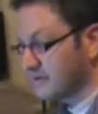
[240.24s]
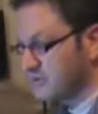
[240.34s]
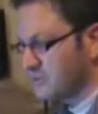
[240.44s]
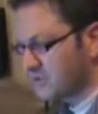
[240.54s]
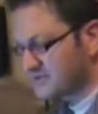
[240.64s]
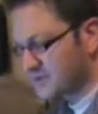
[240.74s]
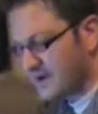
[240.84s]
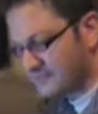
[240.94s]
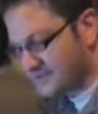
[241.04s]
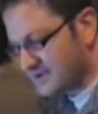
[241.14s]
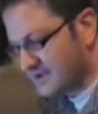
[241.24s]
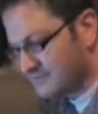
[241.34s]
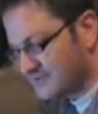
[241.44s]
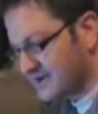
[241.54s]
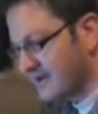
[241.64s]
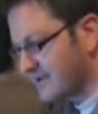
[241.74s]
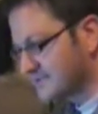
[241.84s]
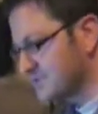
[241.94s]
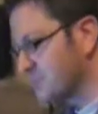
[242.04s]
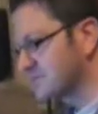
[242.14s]
you also have the same
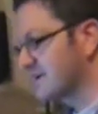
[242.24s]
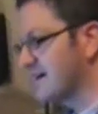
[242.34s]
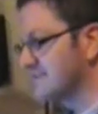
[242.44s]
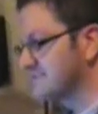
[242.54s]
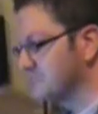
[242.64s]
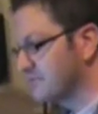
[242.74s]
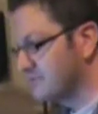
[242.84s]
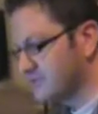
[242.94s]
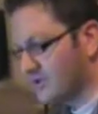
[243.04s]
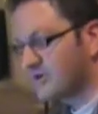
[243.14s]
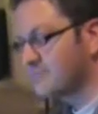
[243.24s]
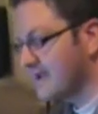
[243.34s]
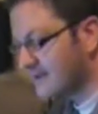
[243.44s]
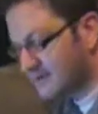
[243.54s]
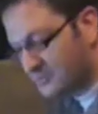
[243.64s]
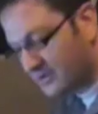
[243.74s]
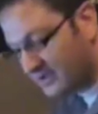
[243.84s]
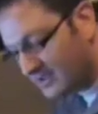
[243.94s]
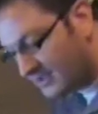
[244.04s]
sightings in Wisconsin with the Dogman anyway,